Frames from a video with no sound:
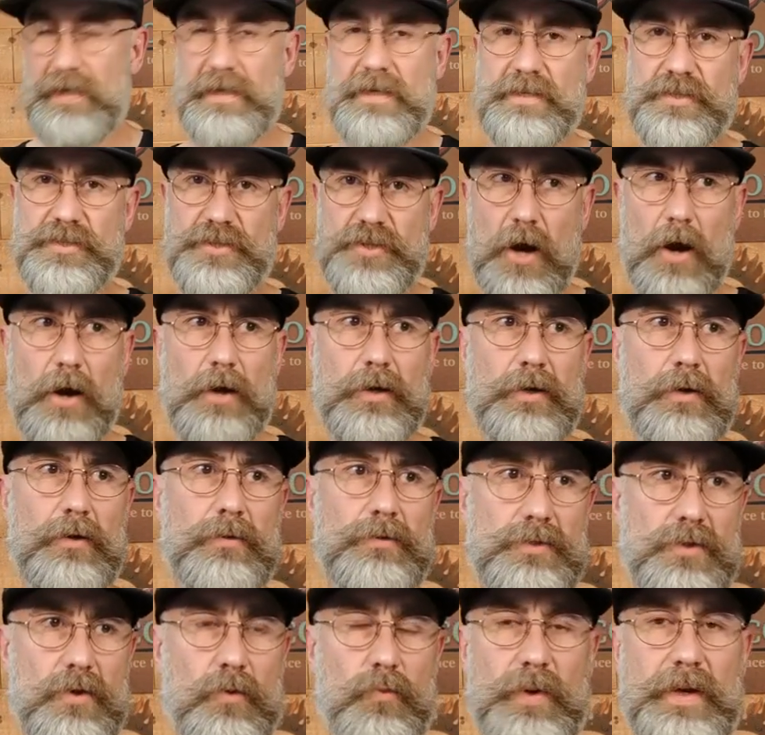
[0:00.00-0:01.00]
It is
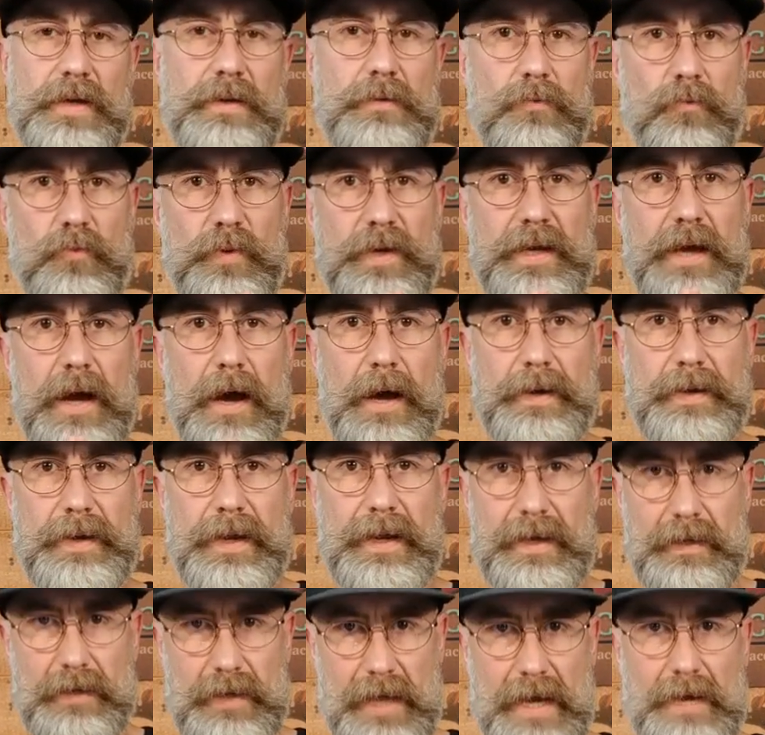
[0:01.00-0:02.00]
darker, so we
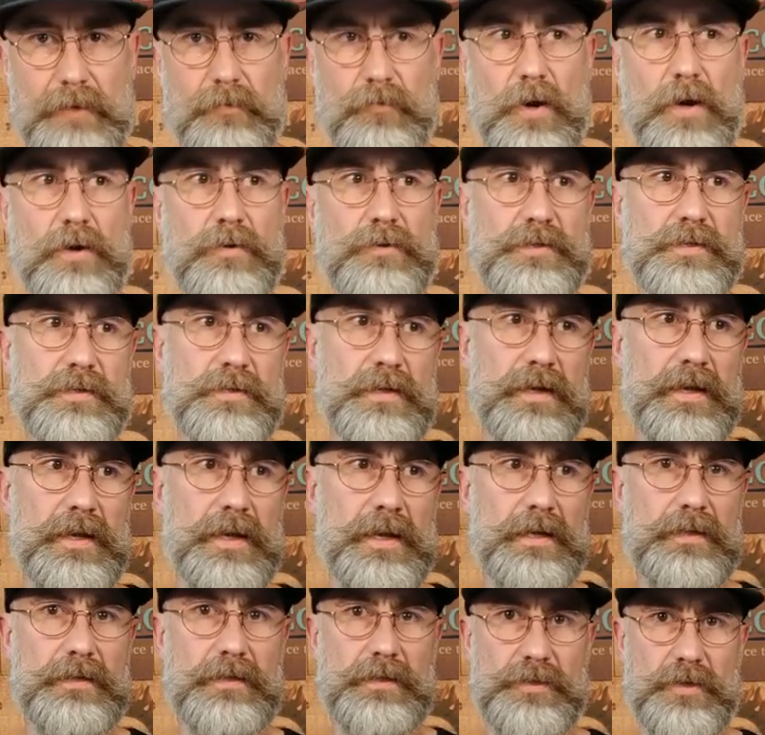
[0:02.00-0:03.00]
got a light roast
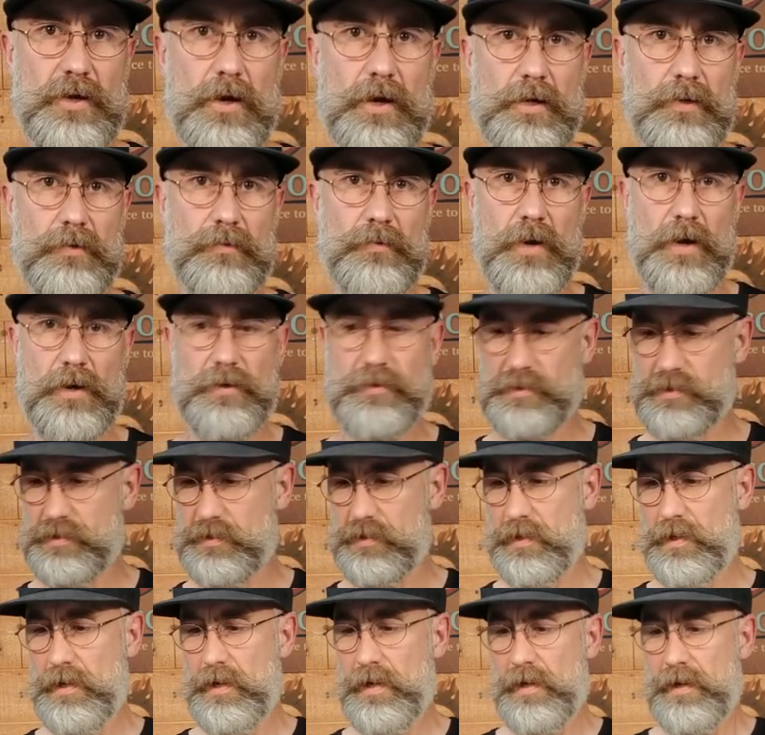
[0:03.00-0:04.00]
and a dark
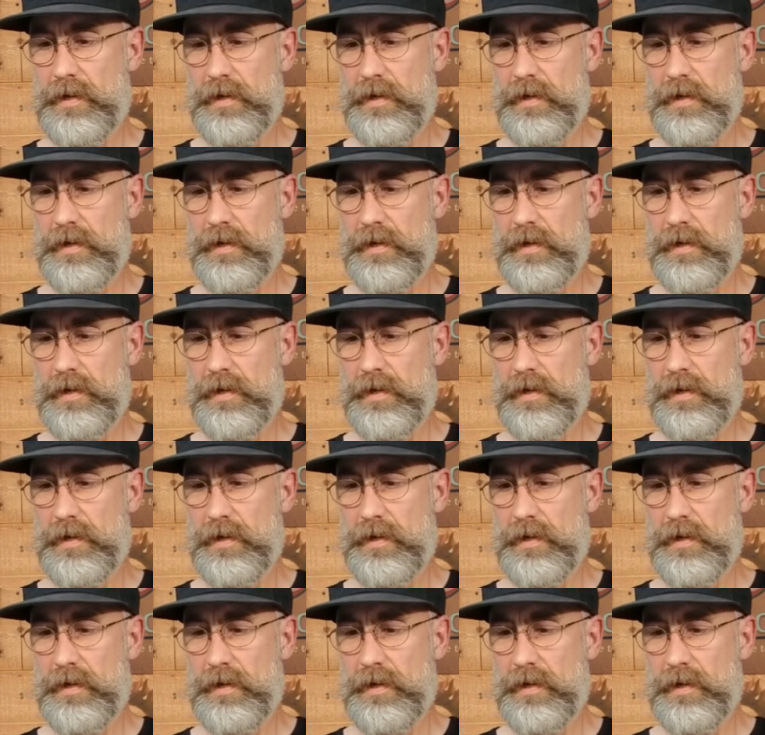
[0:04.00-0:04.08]
roast,